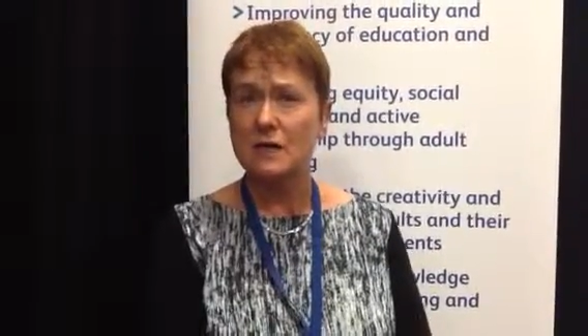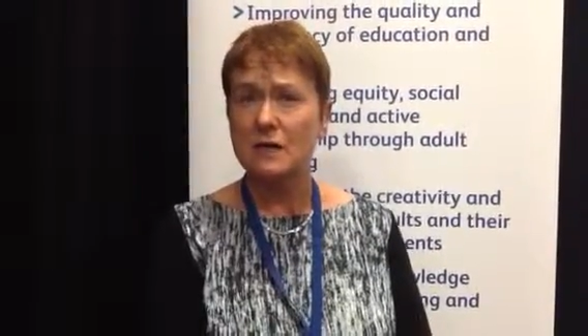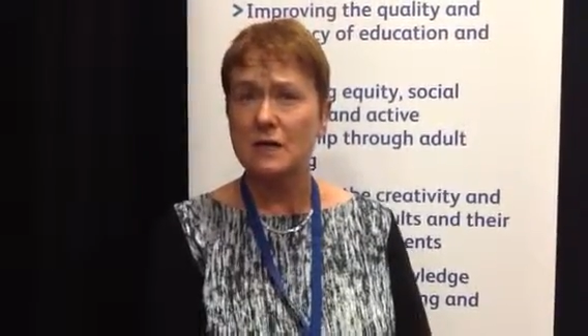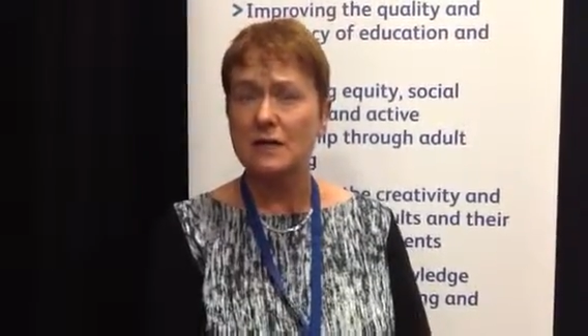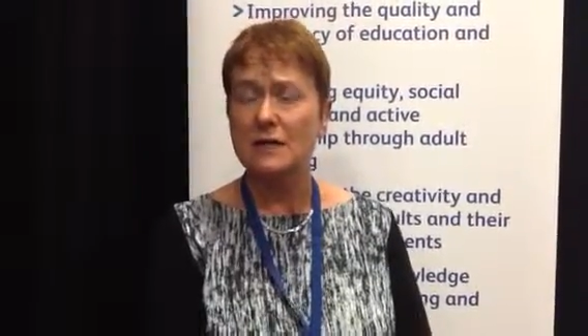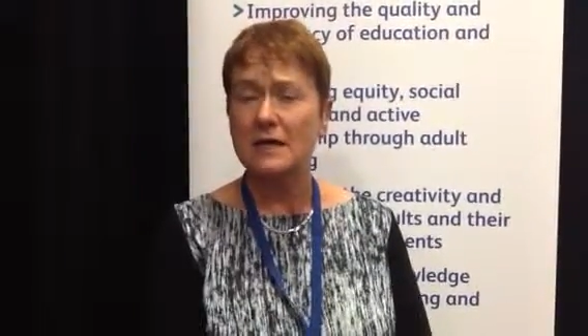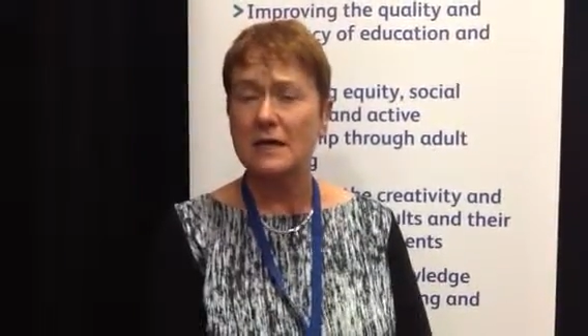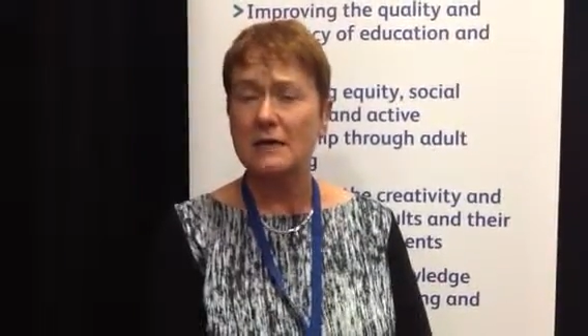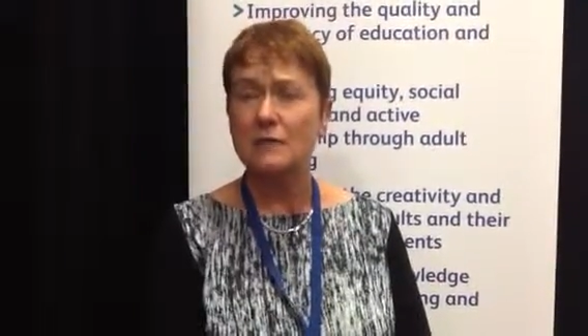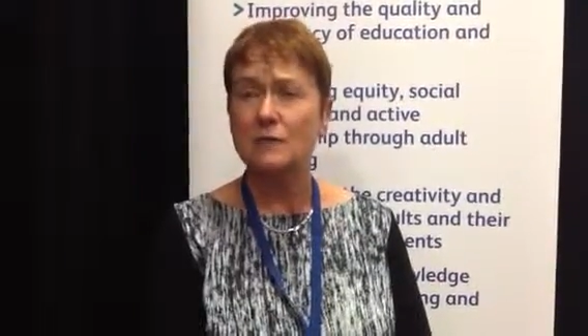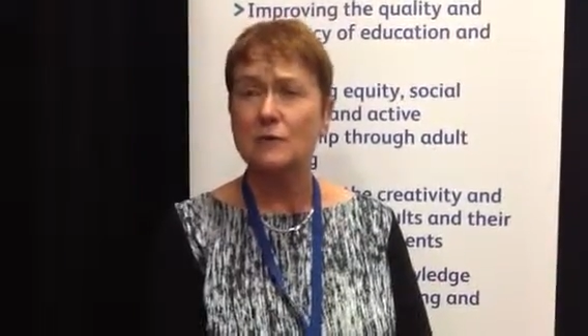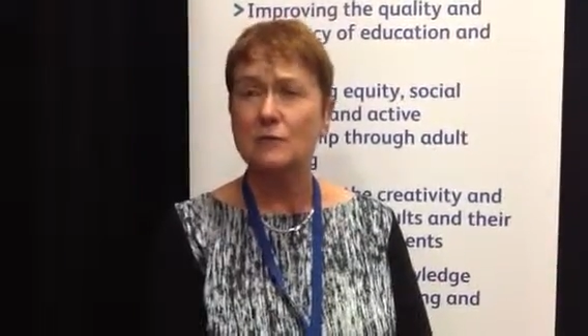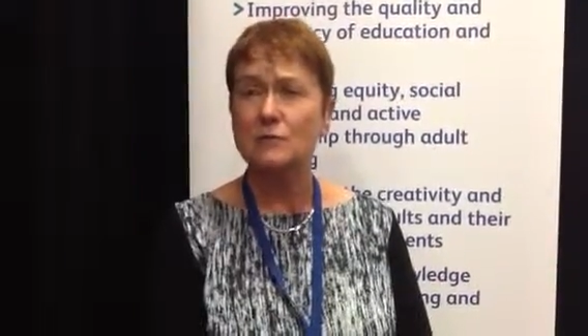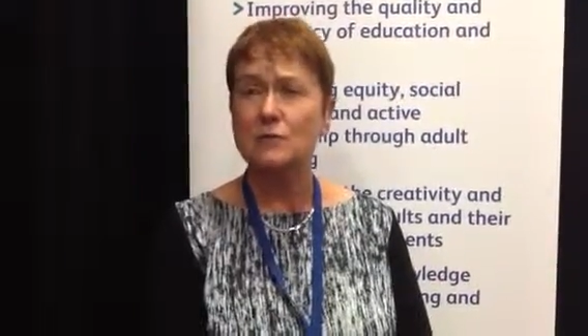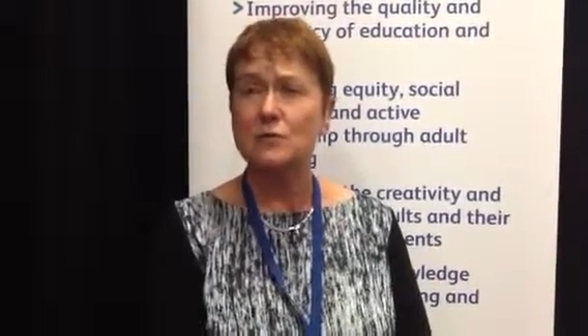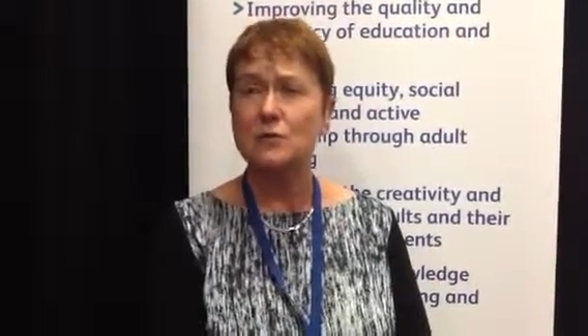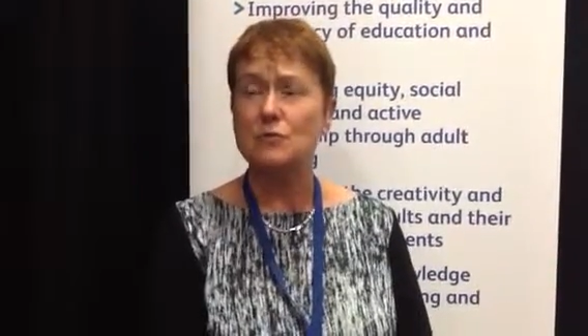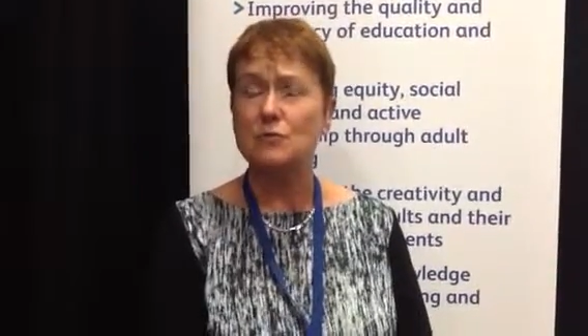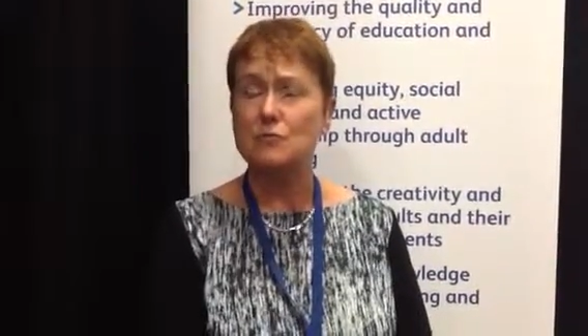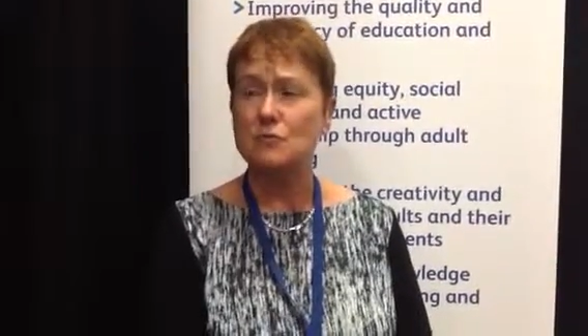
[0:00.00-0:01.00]
and
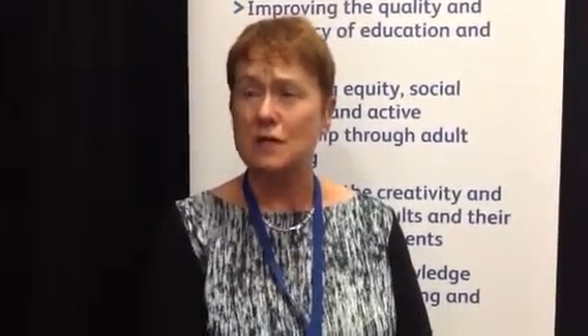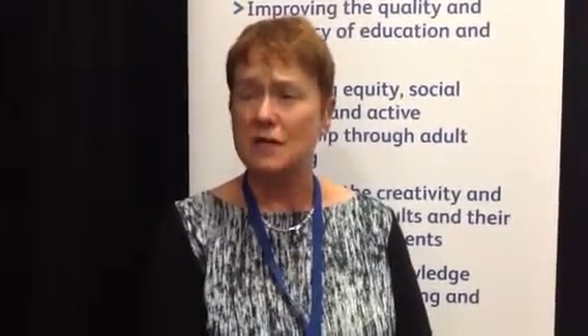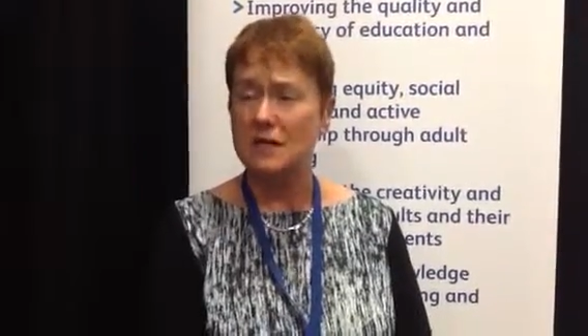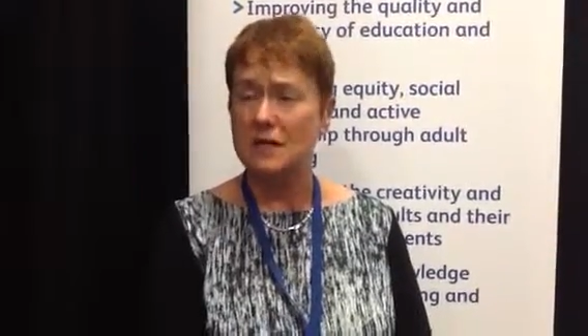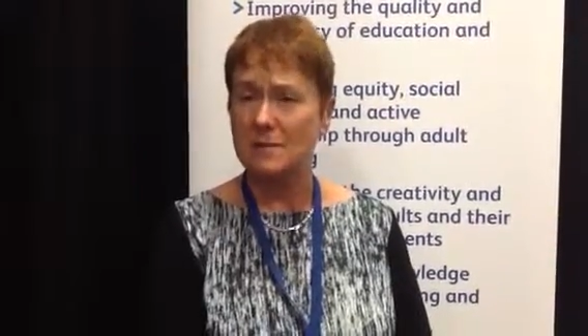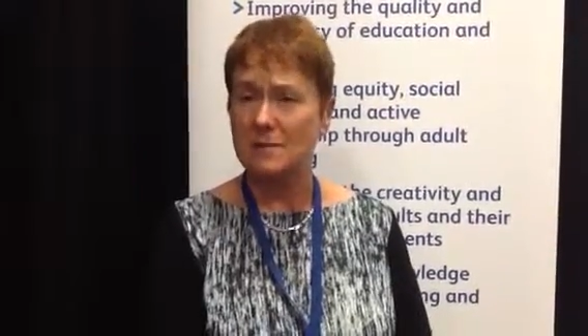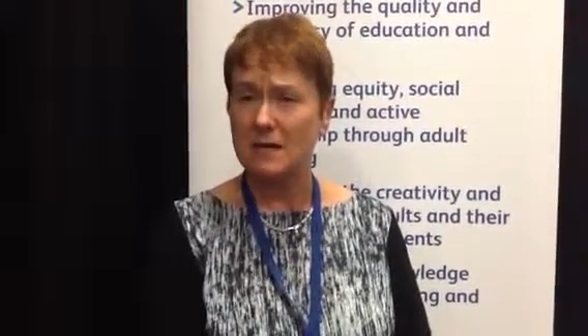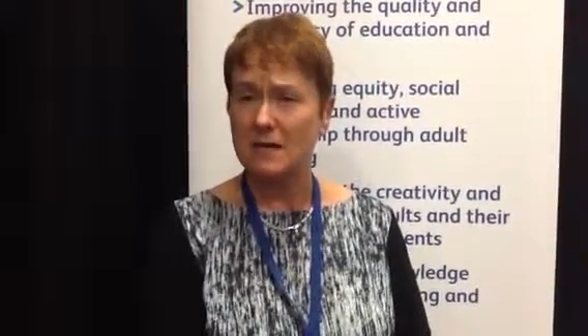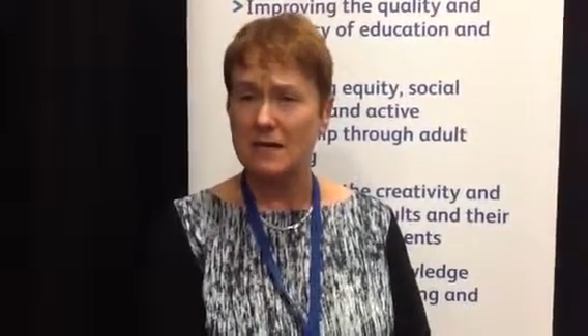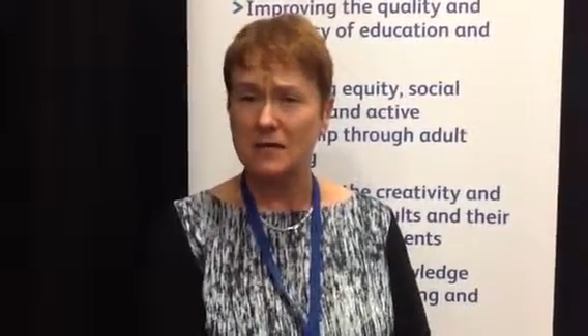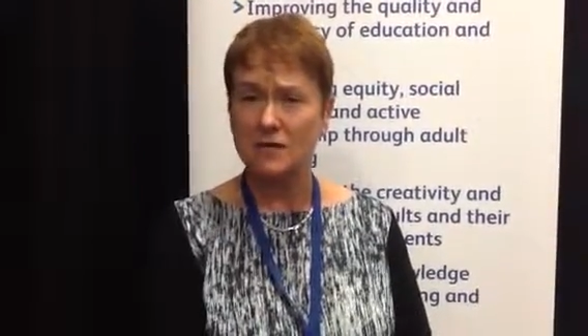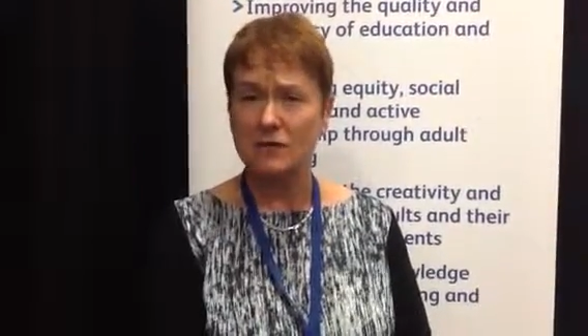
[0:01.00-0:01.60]
outcomes that really make